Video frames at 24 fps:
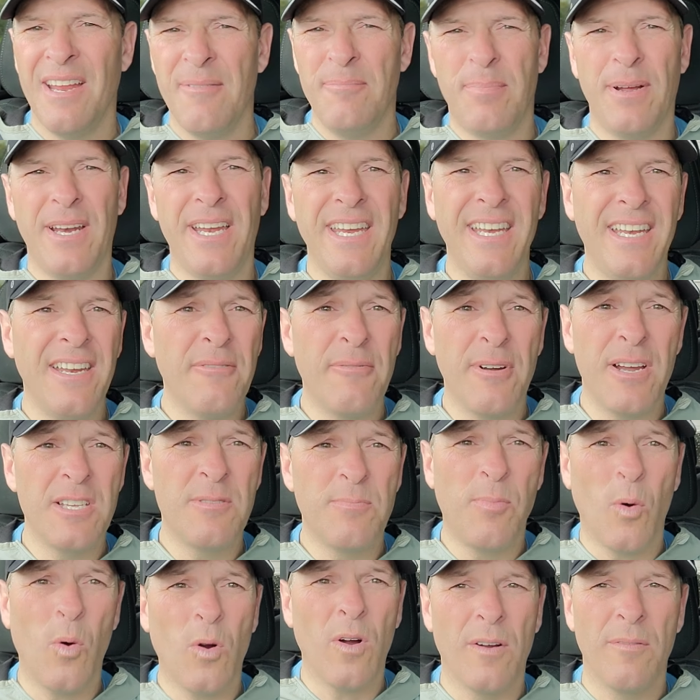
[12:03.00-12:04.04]
But he did race
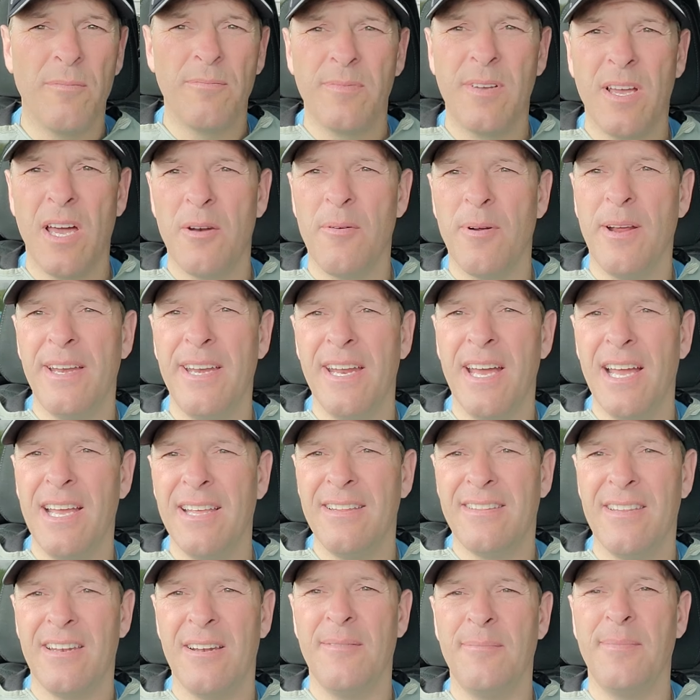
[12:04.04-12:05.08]
poor. Got away
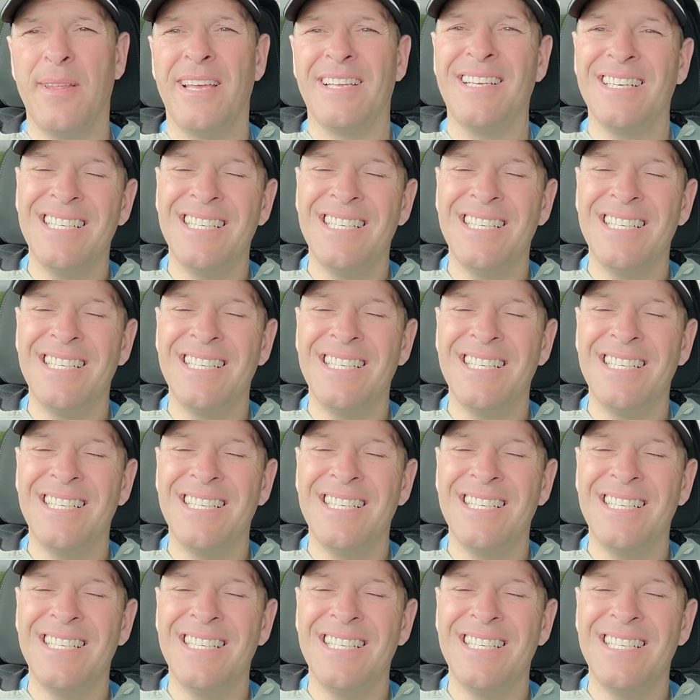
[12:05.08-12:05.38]
ninth, and I'm like,